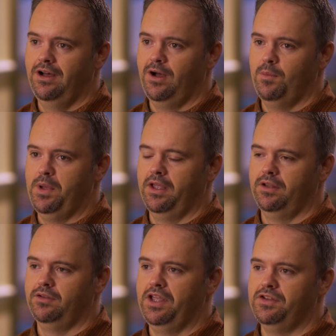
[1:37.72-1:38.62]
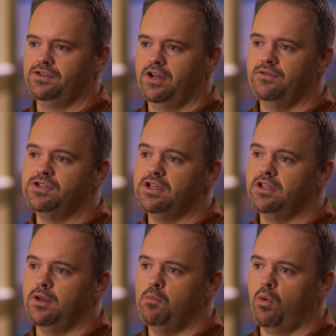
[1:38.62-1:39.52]
Um, and instead of
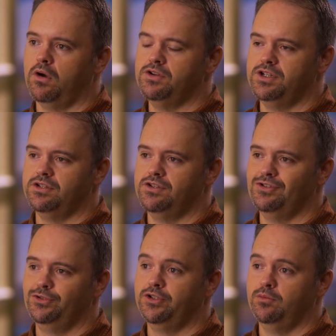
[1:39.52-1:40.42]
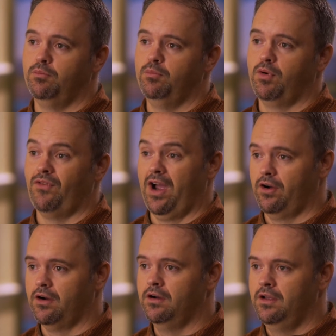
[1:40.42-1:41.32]
seeing them more as just a solution
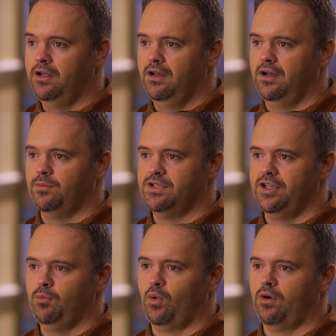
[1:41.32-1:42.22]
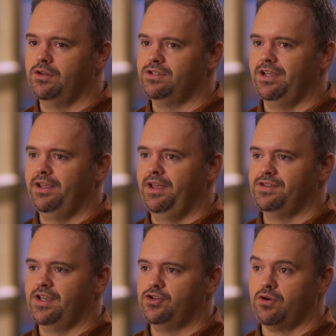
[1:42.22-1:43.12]
provider, I'm um, seeing more as a,
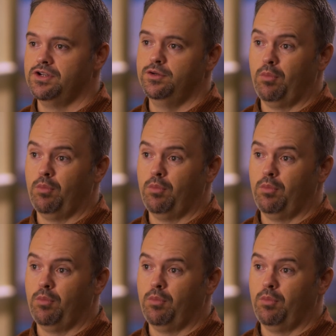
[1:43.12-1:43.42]
as a trusted